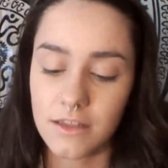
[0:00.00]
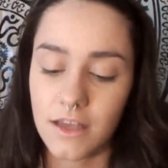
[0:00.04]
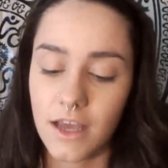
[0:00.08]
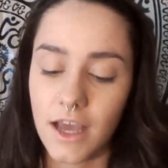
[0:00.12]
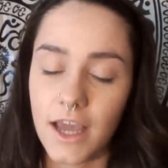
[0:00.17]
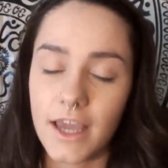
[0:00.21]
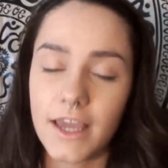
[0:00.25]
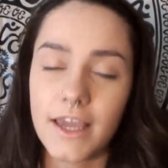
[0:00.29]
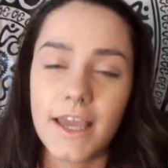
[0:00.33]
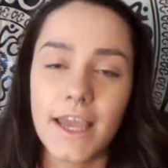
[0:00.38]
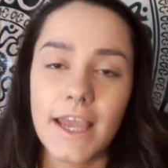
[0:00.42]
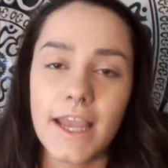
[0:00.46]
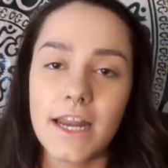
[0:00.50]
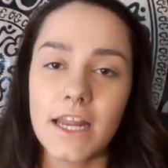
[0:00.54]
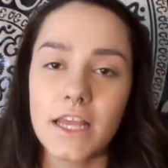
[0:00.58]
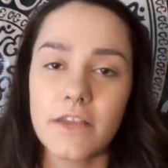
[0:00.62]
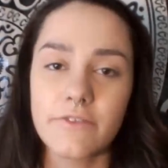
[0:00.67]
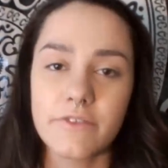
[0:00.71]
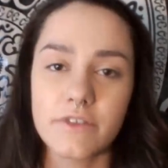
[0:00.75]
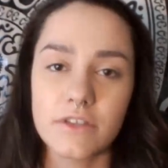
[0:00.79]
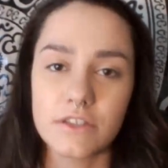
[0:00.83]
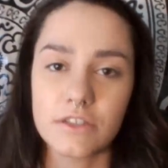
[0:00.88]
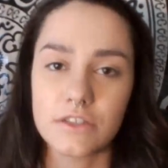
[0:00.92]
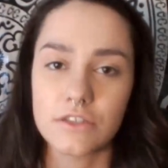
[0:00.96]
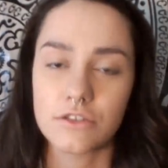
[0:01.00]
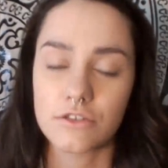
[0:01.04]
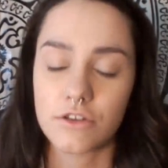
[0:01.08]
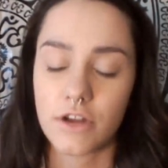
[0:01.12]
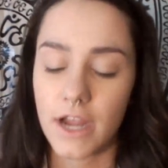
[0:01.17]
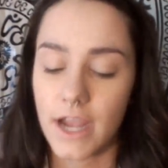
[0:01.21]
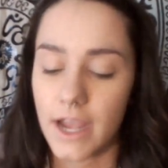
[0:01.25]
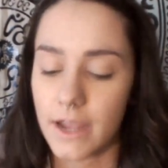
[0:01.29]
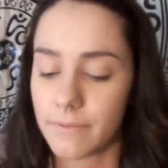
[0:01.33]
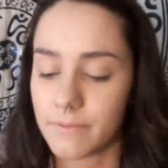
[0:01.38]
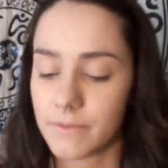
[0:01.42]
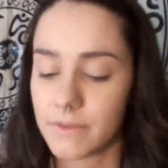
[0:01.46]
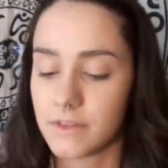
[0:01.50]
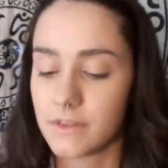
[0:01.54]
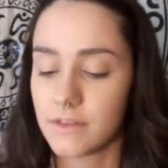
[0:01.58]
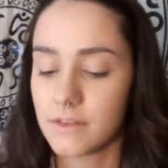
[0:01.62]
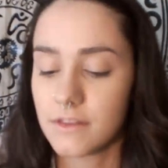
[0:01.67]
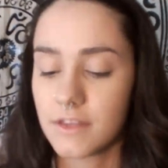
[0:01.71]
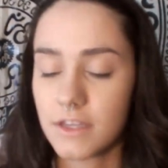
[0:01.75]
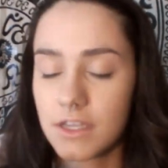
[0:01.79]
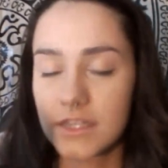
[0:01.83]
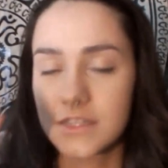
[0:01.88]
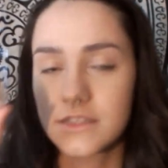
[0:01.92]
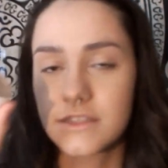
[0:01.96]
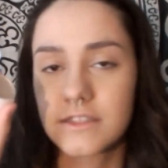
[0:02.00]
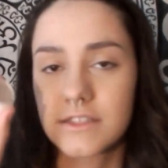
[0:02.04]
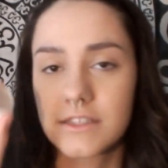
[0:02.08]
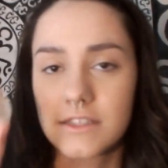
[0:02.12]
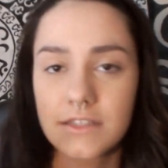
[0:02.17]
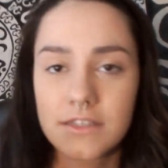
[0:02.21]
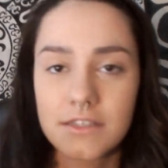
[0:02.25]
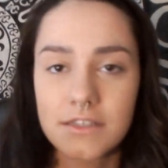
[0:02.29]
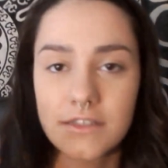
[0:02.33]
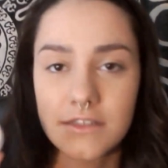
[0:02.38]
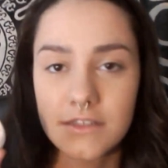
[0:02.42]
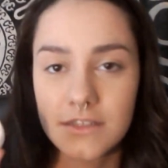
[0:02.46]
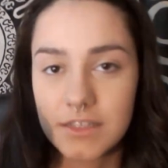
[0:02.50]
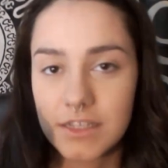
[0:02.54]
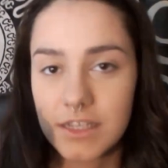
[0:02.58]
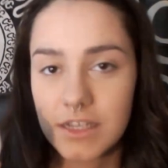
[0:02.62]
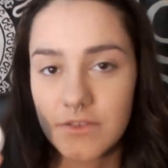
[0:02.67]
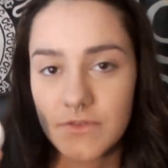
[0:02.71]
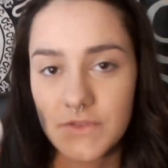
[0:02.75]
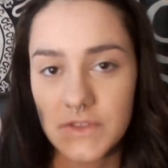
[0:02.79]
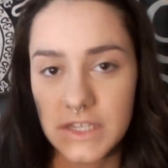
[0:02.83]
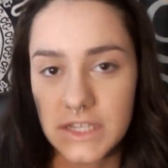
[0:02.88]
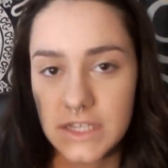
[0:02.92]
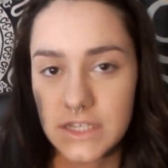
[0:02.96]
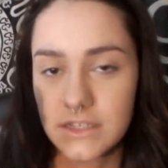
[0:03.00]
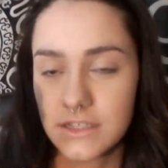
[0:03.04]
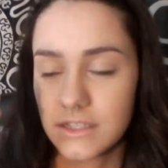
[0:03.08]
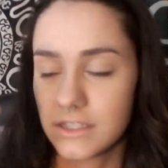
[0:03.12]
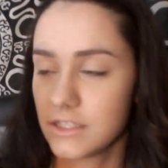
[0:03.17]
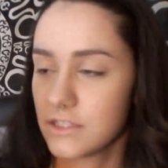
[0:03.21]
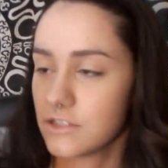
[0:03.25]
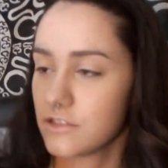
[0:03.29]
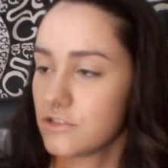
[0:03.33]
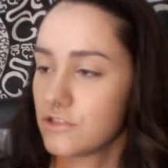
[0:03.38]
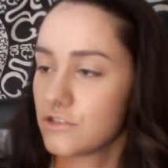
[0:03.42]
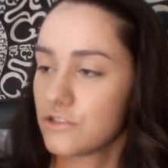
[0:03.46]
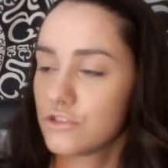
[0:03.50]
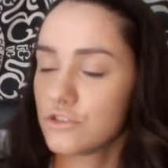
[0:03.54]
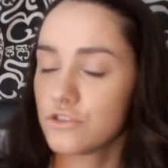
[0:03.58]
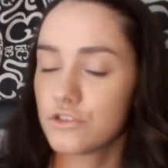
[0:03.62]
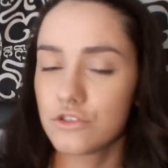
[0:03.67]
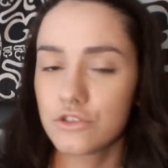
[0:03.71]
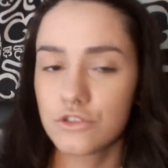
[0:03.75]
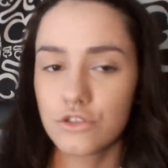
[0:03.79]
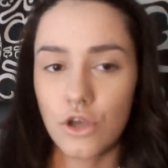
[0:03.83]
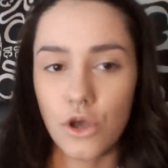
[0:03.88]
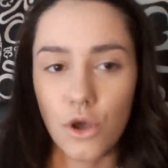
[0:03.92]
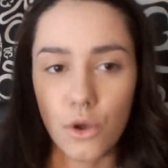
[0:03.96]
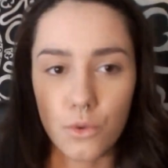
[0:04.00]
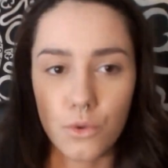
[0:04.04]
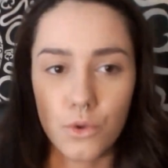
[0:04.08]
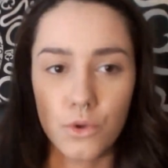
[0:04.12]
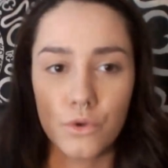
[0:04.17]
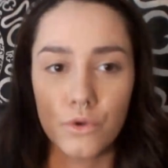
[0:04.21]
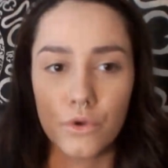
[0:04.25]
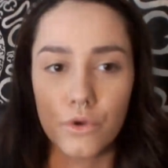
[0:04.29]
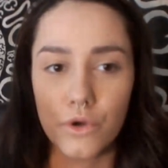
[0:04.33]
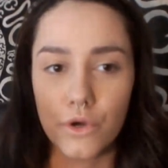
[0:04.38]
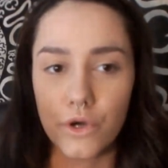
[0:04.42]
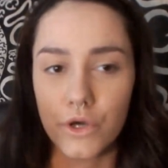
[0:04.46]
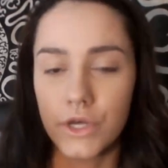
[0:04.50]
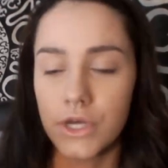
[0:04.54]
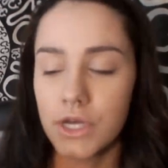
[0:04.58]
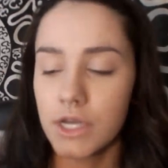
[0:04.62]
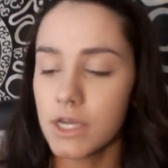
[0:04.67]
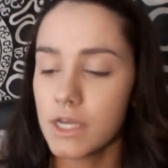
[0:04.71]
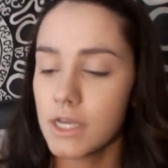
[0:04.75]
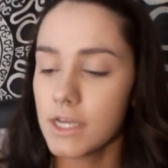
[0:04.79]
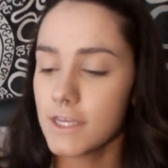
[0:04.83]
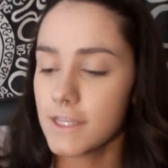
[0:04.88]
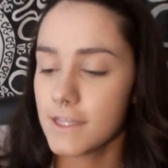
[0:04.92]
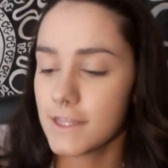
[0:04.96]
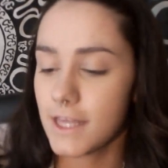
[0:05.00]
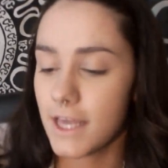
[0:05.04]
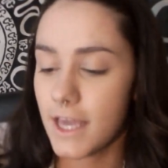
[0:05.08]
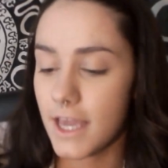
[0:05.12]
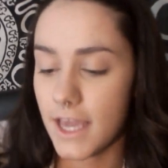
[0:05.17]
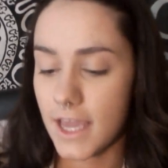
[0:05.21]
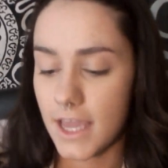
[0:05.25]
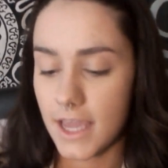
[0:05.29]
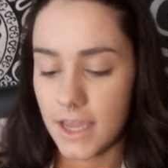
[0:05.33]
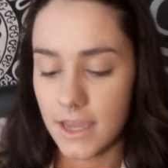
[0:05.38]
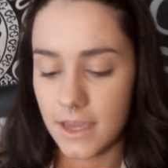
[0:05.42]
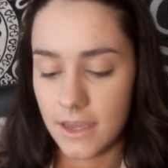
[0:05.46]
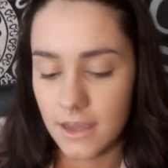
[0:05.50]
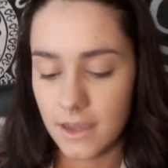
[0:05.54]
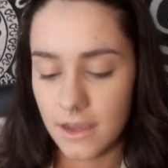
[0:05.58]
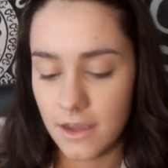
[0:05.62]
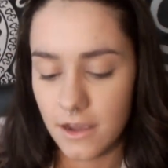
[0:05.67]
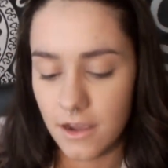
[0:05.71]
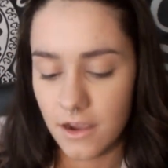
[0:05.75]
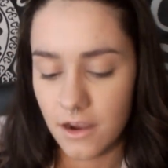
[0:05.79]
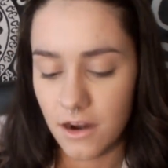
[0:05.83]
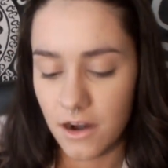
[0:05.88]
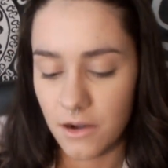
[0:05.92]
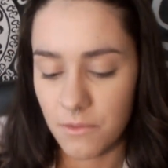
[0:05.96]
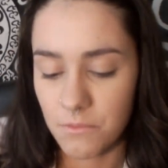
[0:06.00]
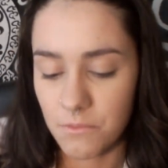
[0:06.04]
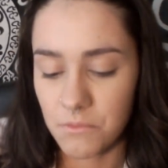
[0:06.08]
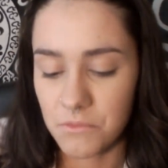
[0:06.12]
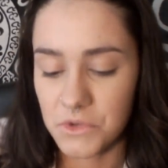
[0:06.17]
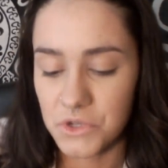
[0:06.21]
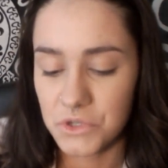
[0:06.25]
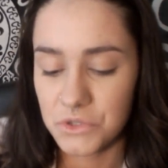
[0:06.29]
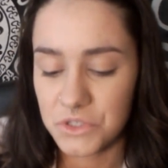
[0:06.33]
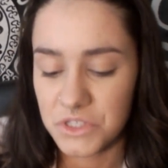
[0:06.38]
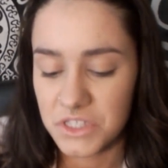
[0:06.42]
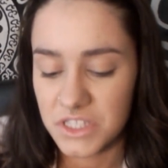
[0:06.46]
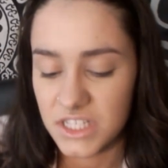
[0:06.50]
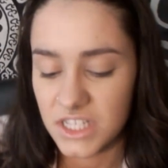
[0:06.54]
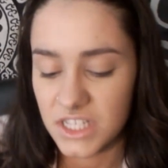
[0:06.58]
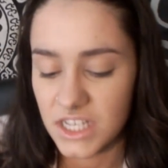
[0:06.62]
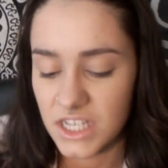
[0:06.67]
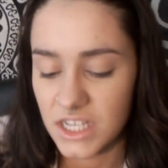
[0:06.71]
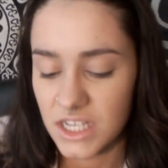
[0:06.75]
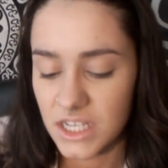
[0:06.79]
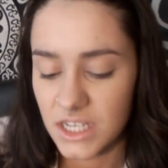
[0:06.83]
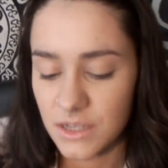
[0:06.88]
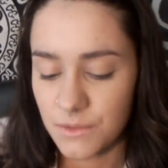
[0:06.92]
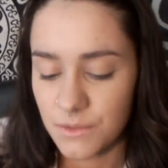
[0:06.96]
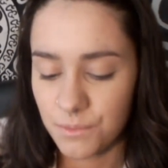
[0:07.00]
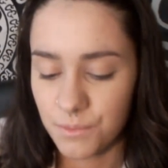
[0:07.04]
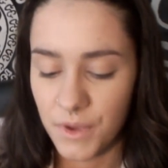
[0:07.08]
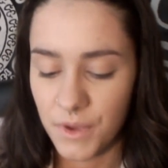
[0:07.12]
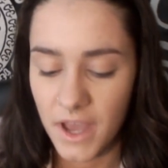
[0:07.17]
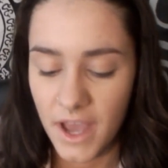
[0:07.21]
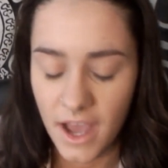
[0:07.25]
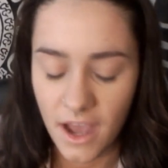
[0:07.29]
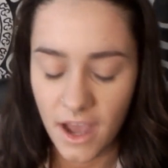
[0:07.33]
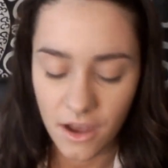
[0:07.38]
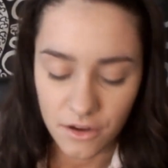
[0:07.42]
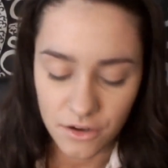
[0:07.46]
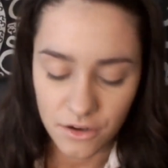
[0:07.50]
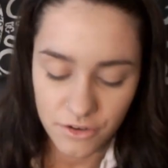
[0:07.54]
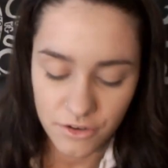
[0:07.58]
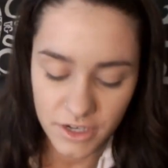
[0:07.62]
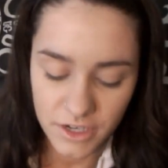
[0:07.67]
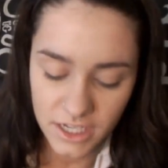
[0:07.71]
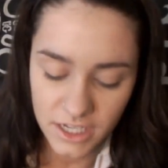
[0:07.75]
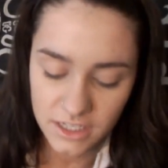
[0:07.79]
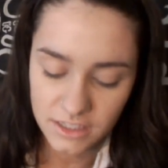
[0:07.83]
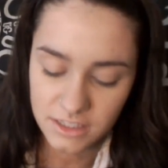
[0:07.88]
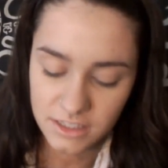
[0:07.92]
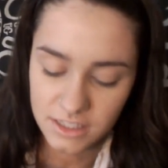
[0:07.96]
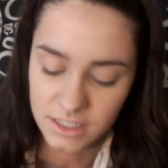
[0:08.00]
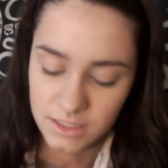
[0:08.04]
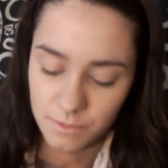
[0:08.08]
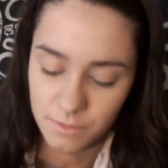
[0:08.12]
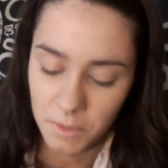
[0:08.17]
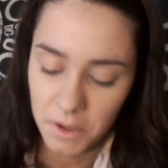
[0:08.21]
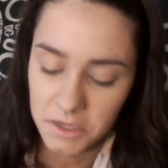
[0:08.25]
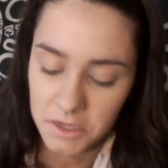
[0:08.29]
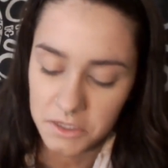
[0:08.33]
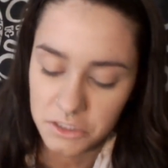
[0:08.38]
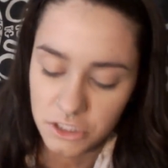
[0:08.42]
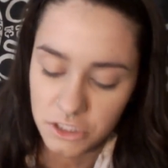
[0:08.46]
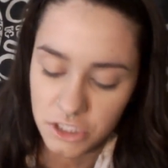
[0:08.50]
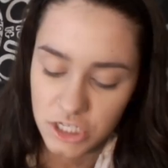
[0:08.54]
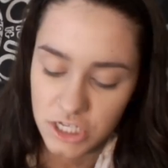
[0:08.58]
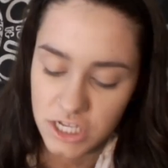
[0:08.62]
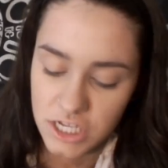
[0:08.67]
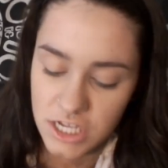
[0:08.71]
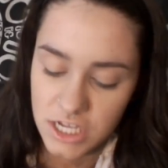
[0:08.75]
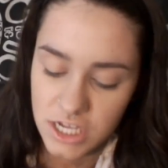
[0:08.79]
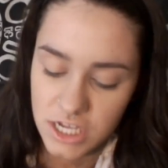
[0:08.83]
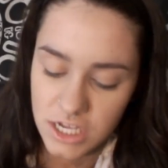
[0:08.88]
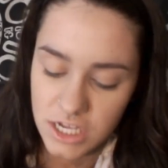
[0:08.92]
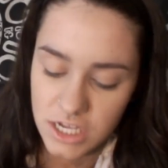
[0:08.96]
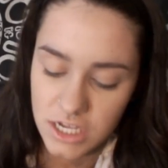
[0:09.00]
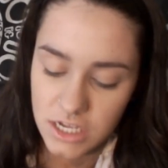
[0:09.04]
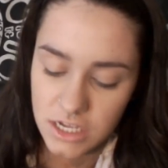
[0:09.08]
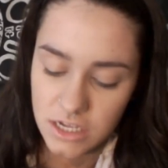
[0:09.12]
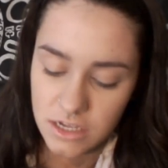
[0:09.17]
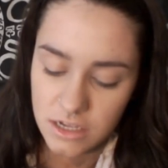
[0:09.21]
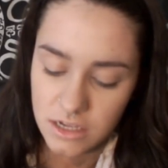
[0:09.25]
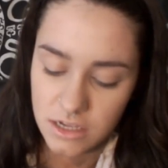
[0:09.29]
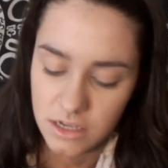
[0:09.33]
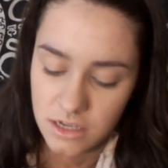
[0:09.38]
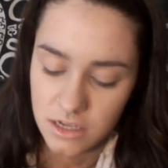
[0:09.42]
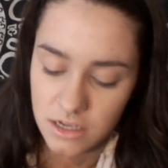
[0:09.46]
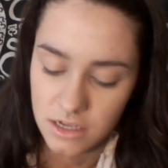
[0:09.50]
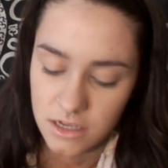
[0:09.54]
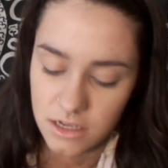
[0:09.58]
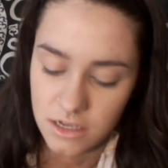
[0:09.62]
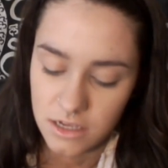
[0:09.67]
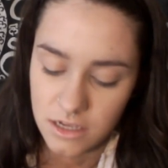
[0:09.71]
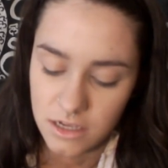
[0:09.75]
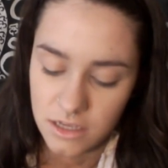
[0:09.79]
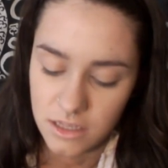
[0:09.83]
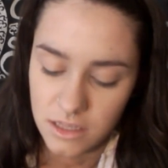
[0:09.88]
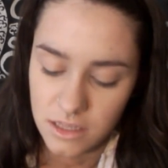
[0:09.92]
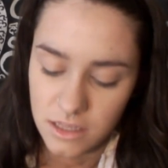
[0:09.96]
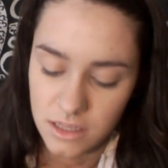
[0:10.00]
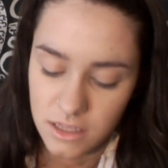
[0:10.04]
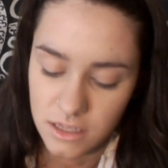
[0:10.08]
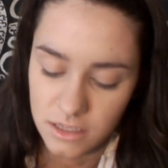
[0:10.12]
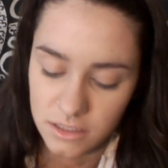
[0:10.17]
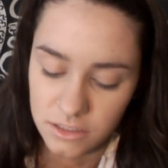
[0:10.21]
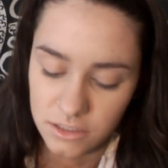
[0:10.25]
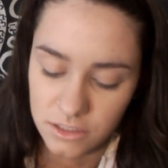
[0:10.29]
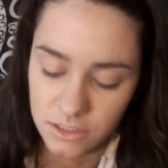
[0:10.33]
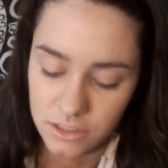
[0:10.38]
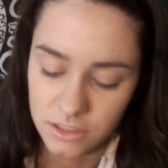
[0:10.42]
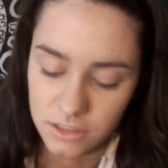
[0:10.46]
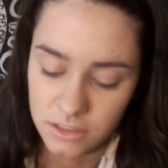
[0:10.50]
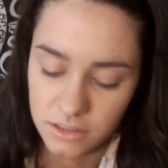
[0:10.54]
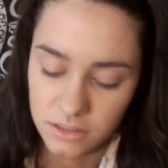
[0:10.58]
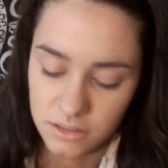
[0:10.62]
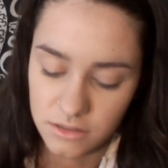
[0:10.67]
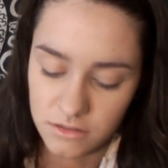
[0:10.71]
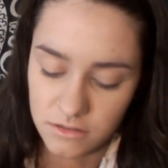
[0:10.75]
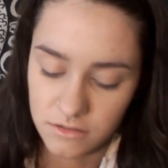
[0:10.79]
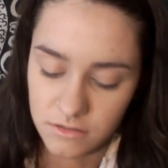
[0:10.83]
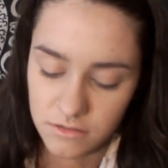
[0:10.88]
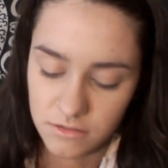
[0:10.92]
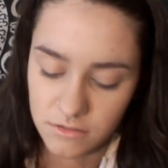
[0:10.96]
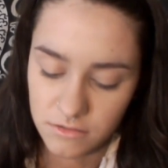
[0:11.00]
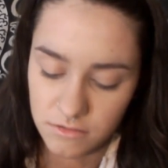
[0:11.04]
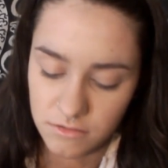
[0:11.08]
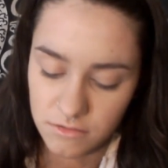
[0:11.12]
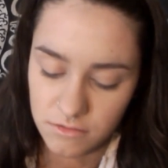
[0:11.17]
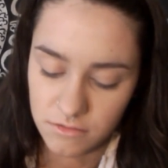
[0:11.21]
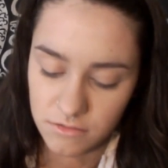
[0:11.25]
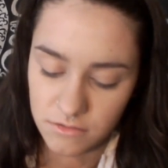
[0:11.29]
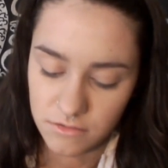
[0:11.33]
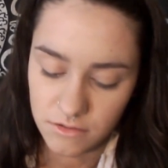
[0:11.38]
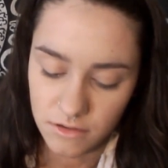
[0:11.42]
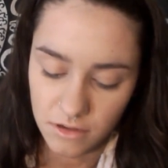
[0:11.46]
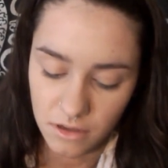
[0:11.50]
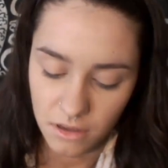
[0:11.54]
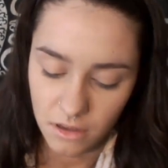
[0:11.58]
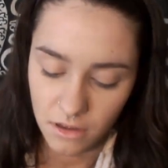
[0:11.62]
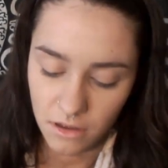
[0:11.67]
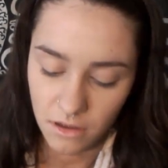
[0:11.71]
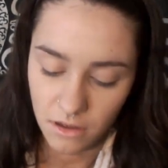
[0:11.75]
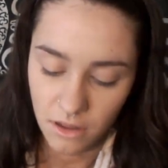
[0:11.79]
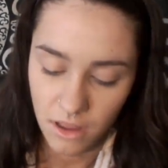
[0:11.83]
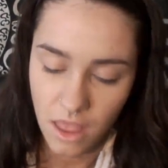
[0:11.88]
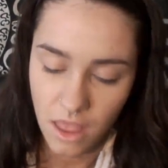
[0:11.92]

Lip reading: I can't even describe the consistency of these. These are so cool. They are moussey, powdery, spongy. It's just... Oh.